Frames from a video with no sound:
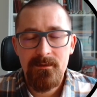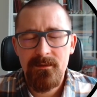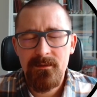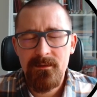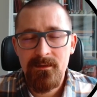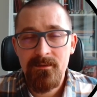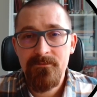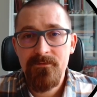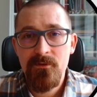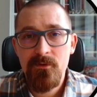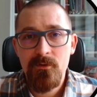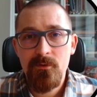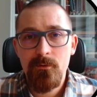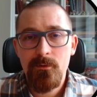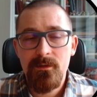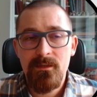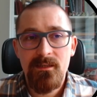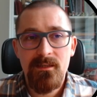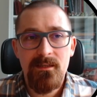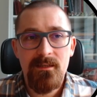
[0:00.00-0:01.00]
if
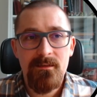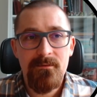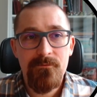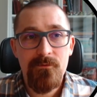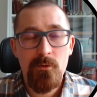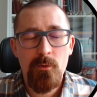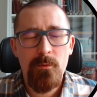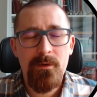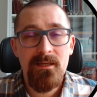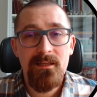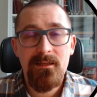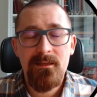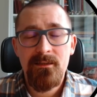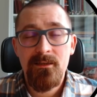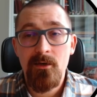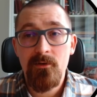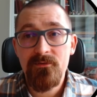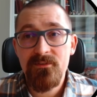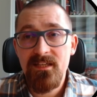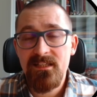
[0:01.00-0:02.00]
you will
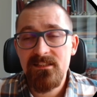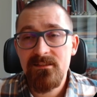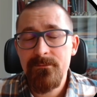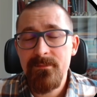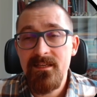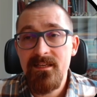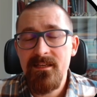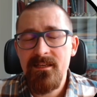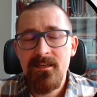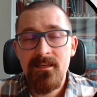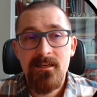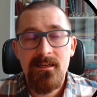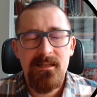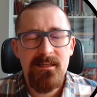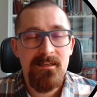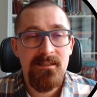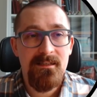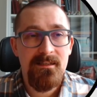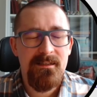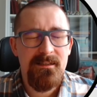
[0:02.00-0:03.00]
contact me,
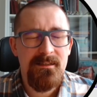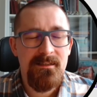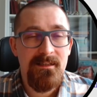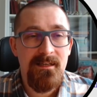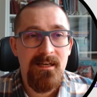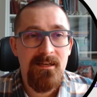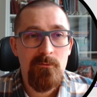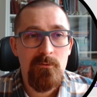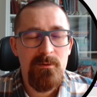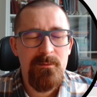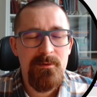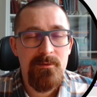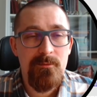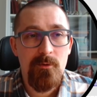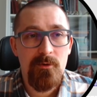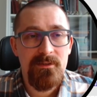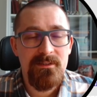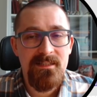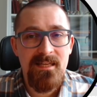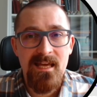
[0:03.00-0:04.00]
I will be
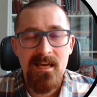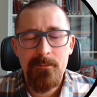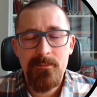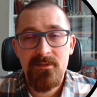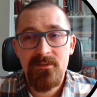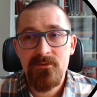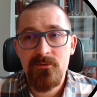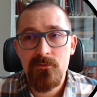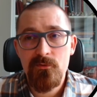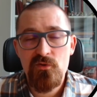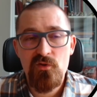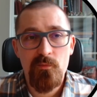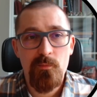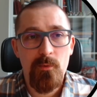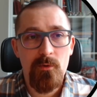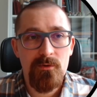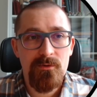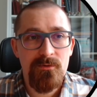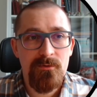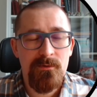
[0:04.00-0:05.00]
more than happy to
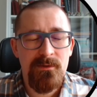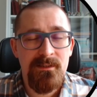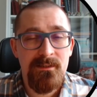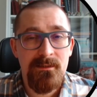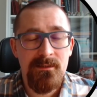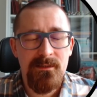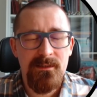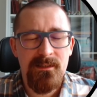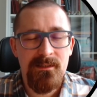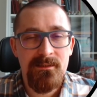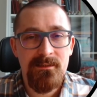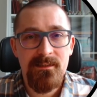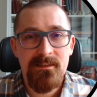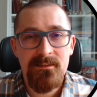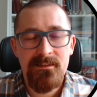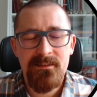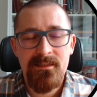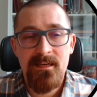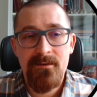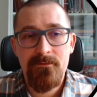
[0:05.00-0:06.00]
support you
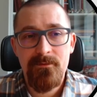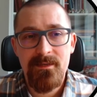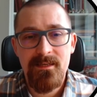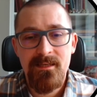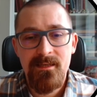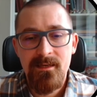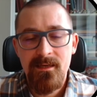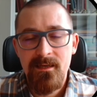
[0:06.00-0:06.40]
in every